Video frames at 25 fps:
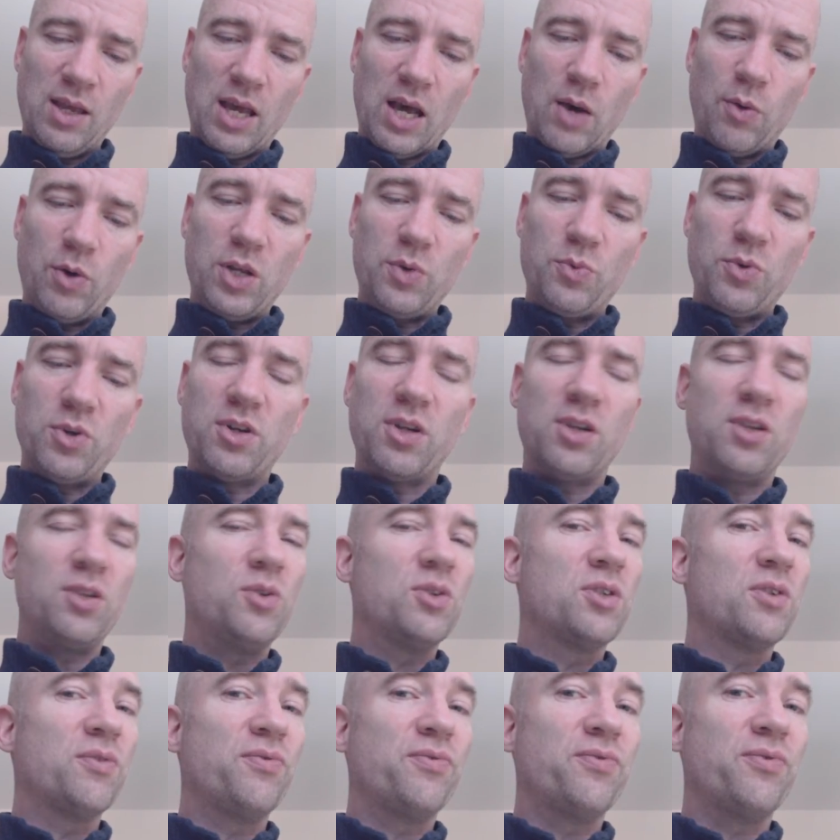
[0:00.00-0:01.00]
Would I wanted to
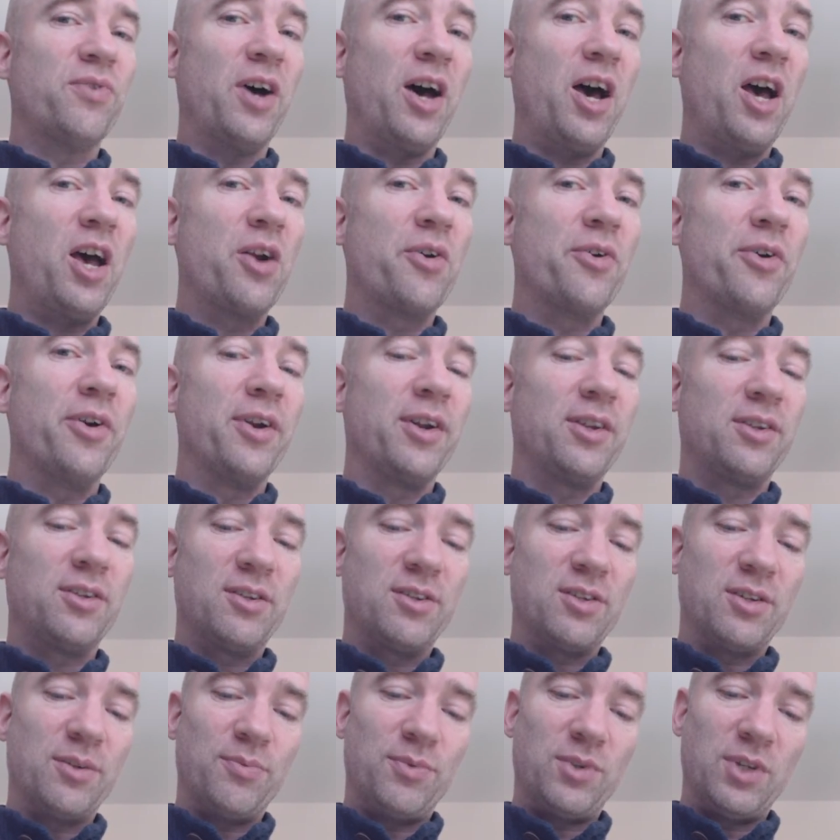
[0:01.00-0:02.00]
use a fire on it or
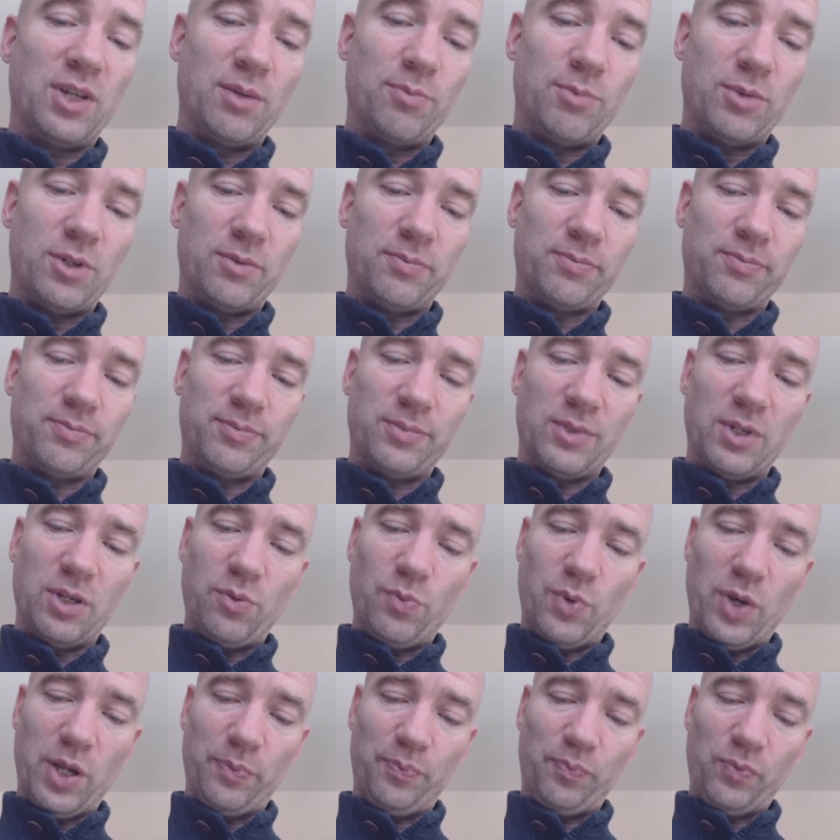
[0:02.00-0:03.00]
something, but oh
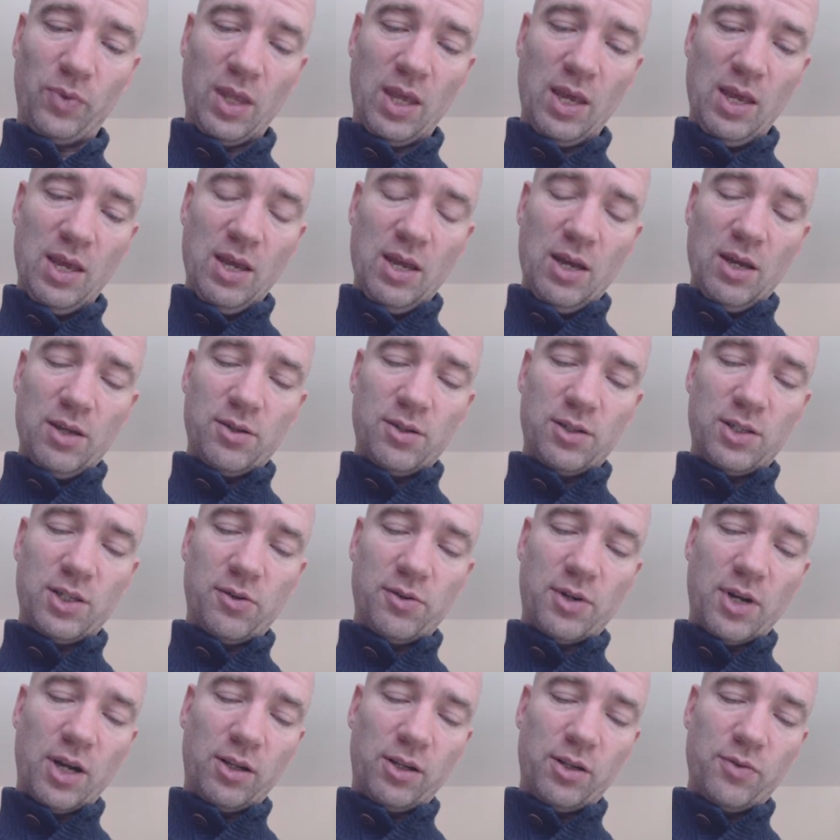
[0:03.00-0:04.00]
well. So
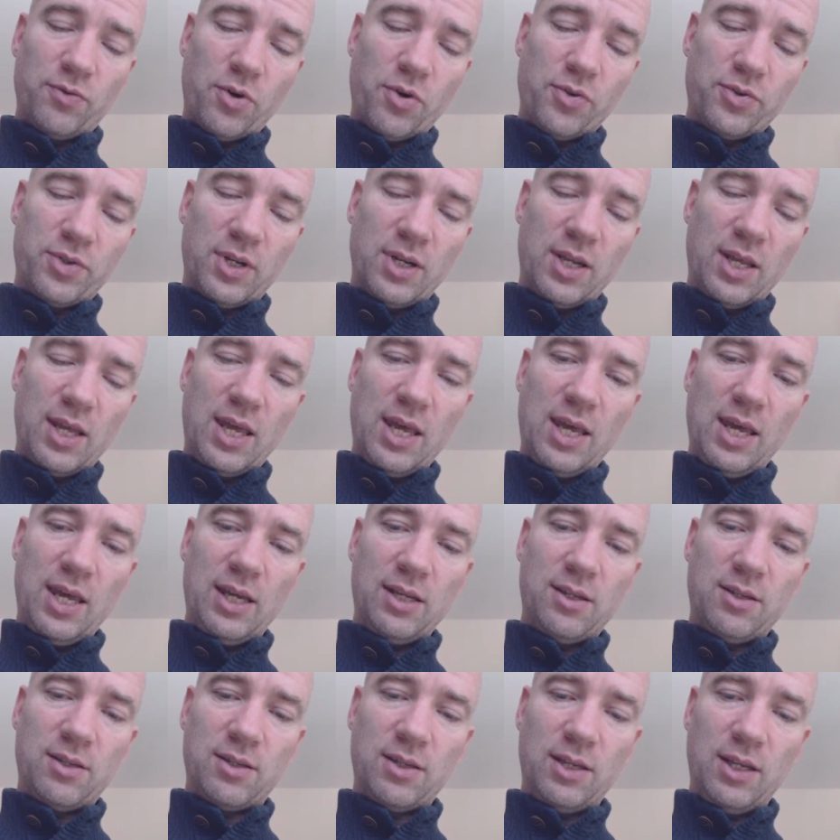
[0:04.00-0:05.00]
pterodactyl rolls an
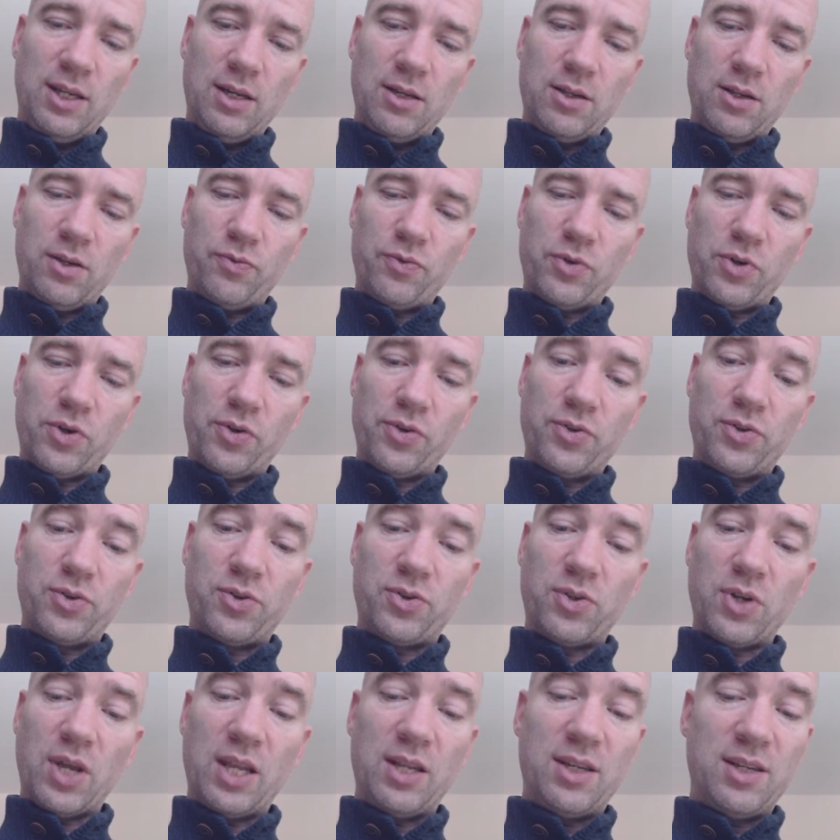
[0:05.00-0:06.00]
8, eagle
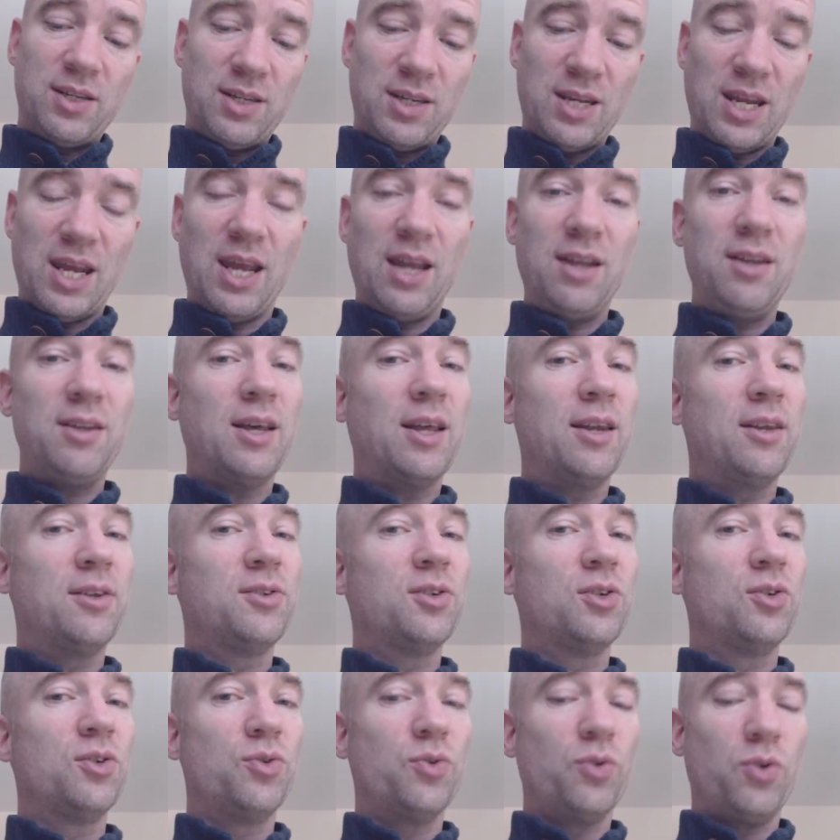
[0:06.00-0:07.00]
rolls a 10, that is
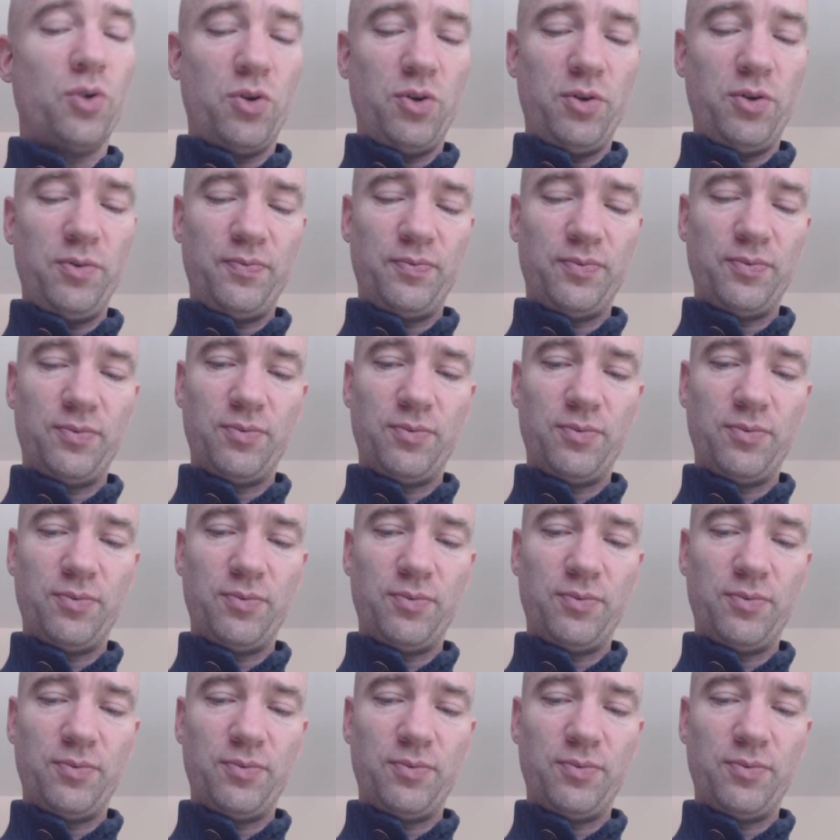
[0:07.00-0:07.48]
a draw.